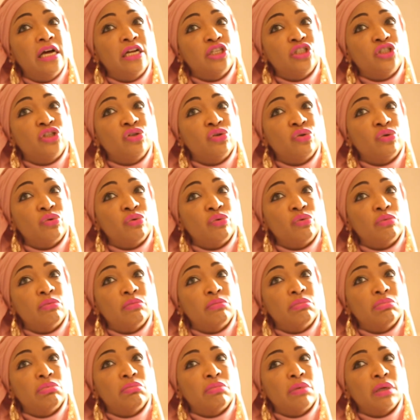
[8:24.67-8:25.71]
to
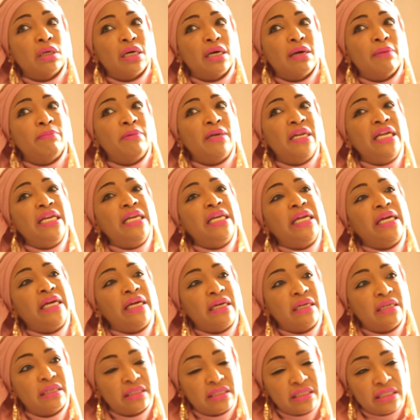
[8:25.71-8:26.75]

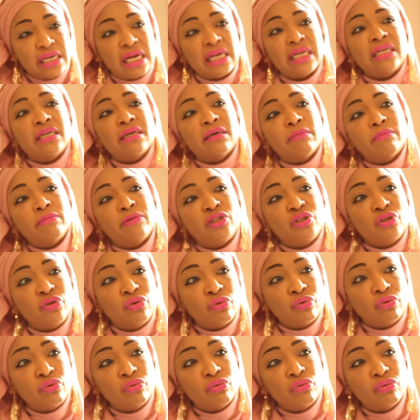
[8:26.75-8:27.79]
completely stand up to
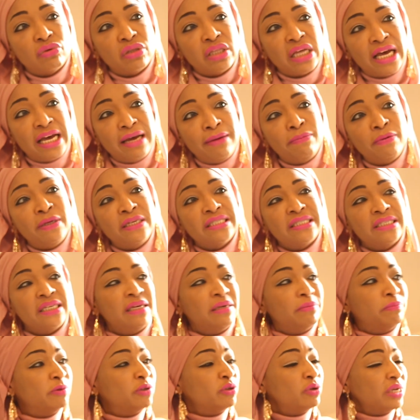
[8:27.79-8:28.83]
the
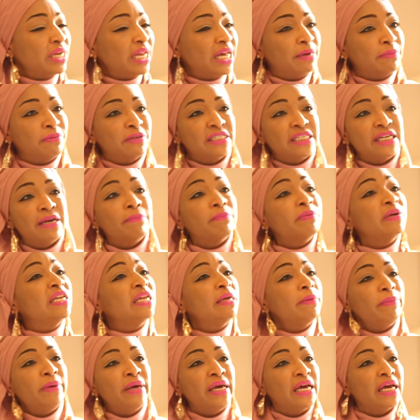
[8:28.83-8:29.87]
APC, between APC and
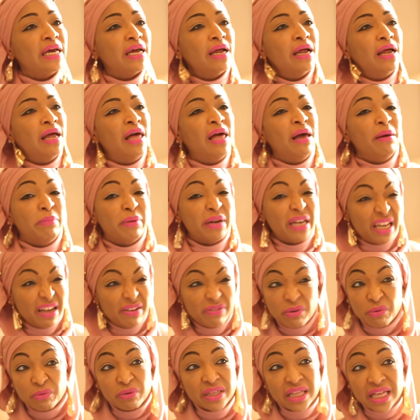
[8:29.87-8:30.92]
PDP. But
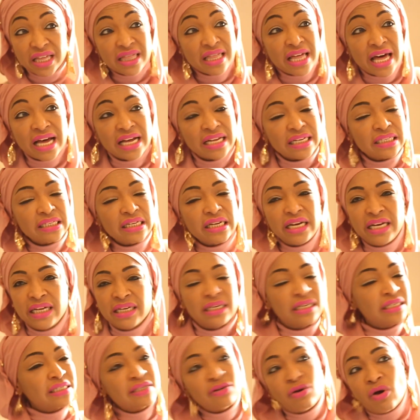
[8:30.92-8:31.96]
even within that, he
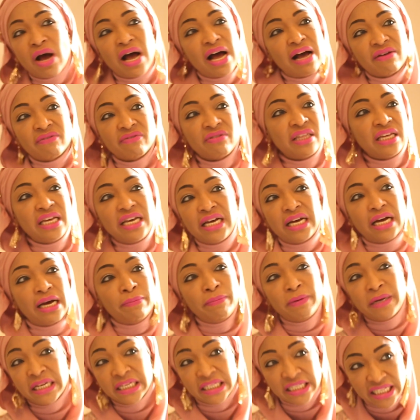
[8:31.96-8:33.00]
does not have the
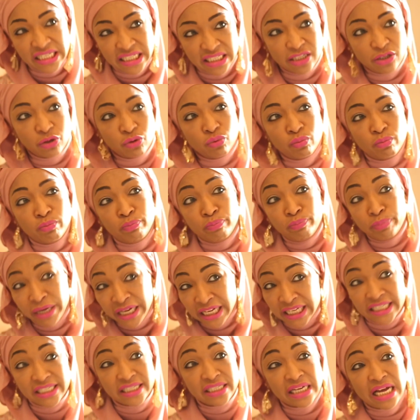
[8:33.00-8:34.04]
ability to
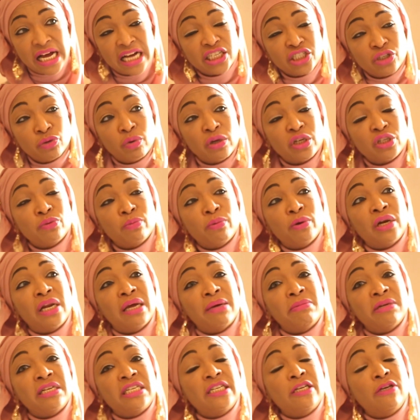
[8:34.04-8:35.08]
beat Asiwaju Bola
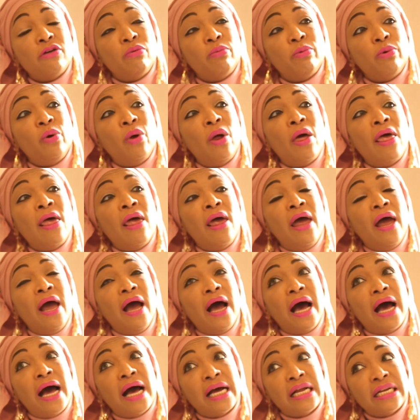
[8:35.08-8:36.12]
Ahmed Tinubu.
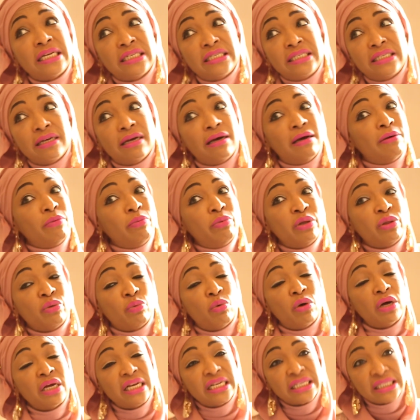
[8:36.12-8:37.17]
And with
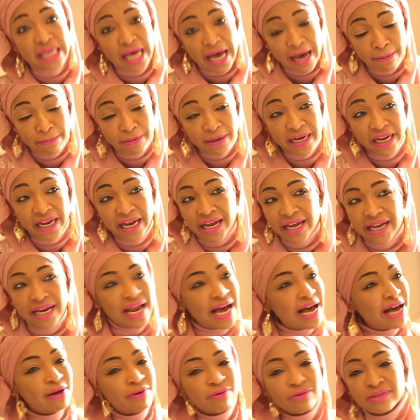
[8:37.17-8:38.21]
what is happening
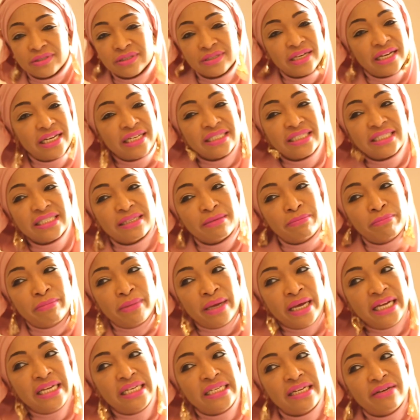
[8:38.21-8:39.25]
in-house, it's
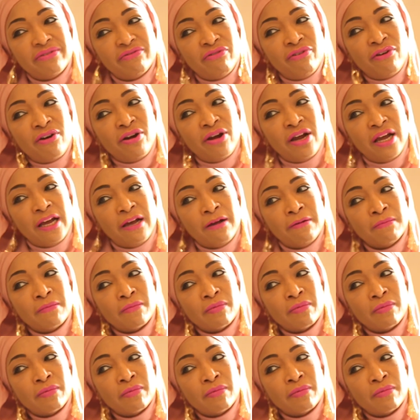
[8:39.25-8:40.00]
made it very